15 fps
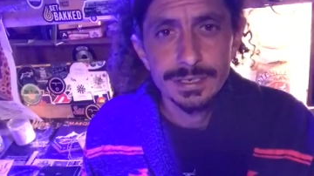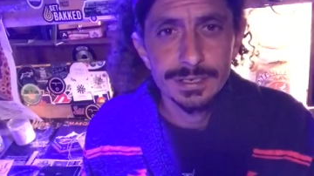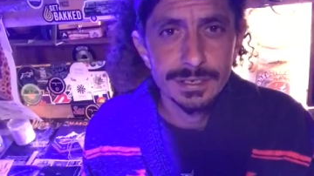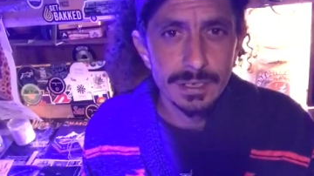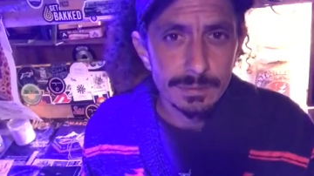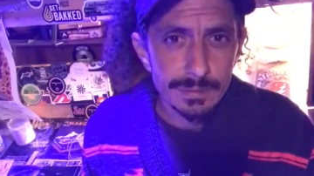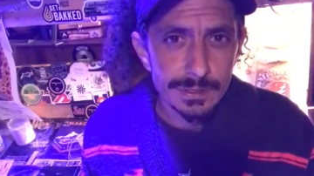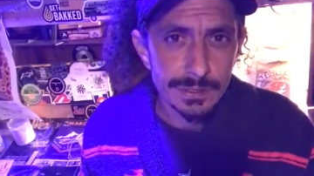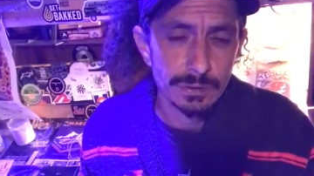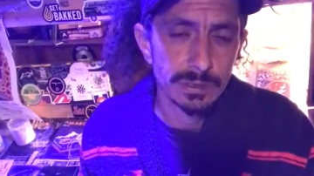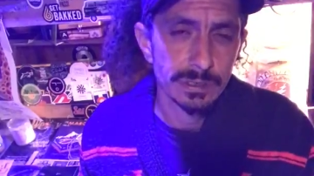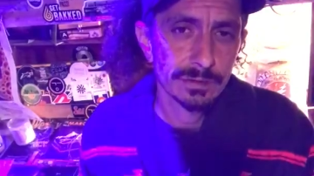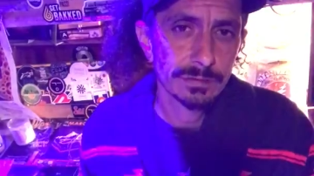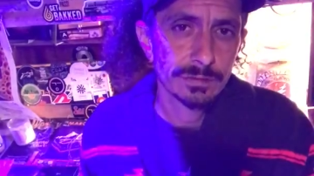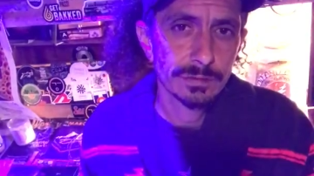some
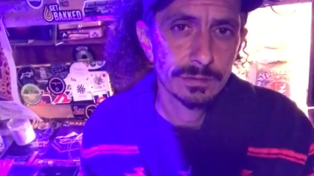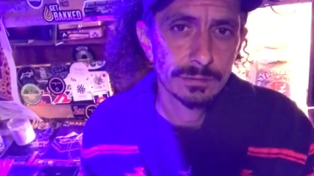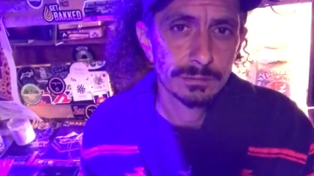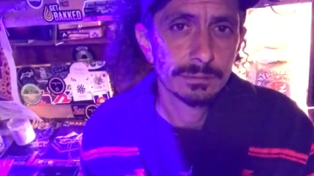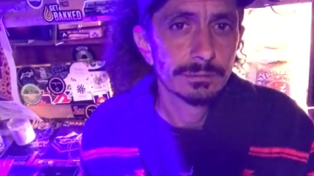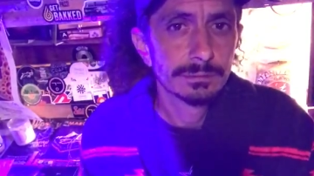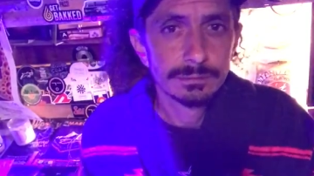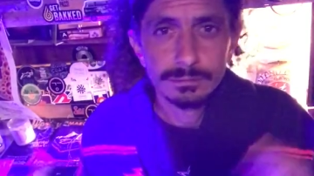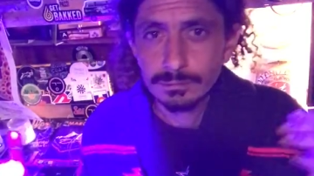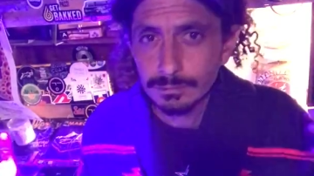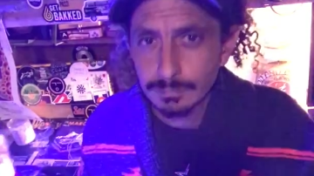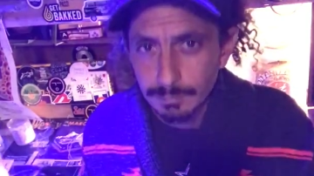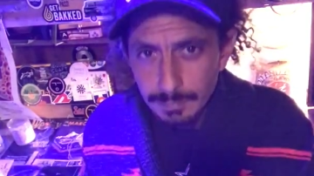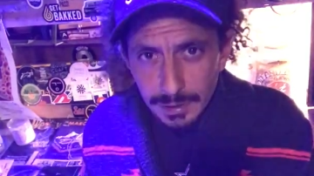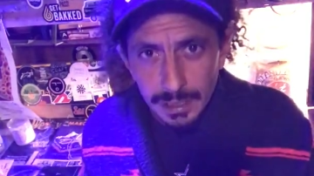sort of
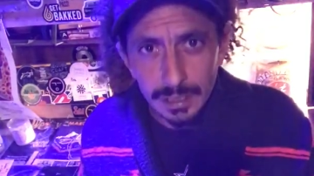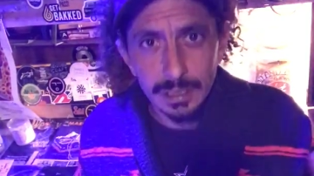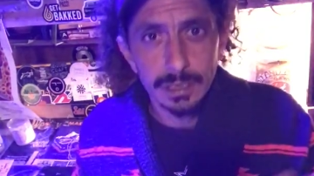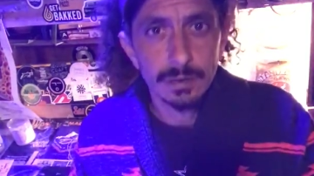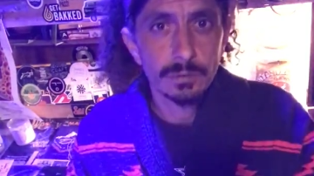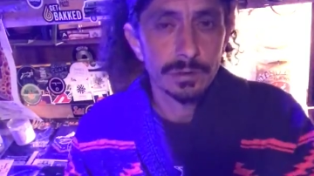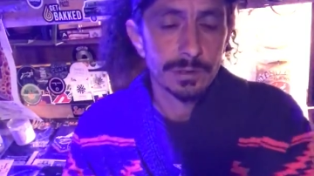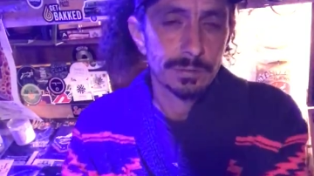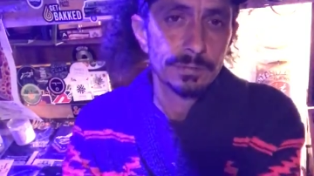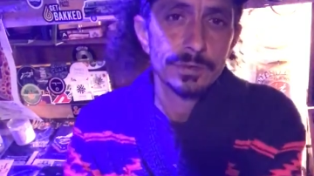being with